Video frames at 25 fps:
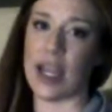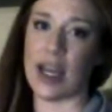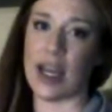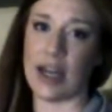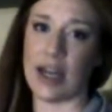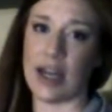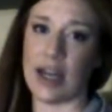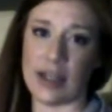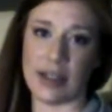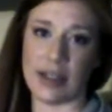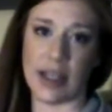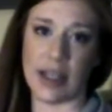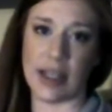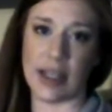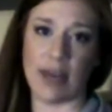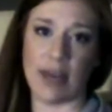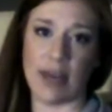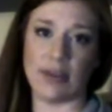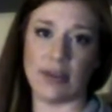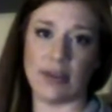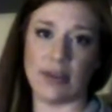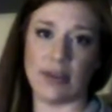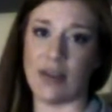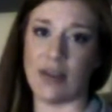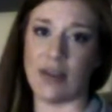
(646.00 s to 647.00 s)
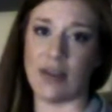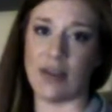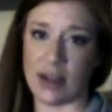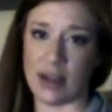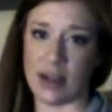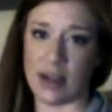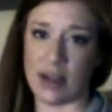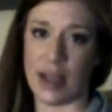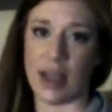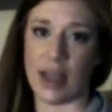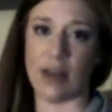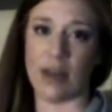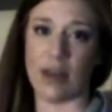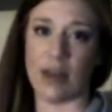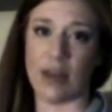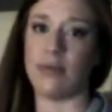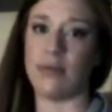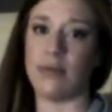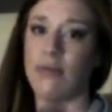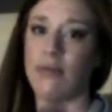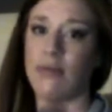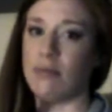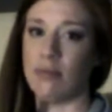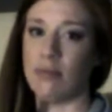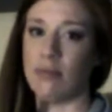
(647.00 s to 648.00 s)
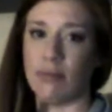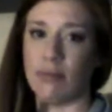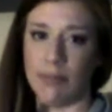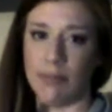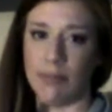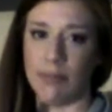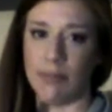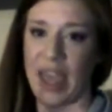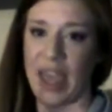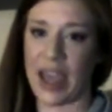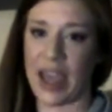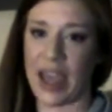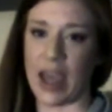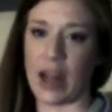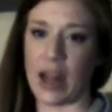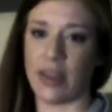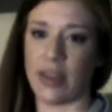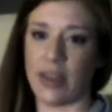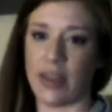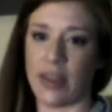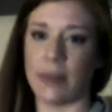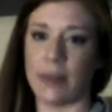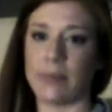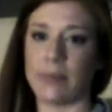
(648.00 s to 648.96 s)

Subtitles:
days left, 7 days left, that kind of thing.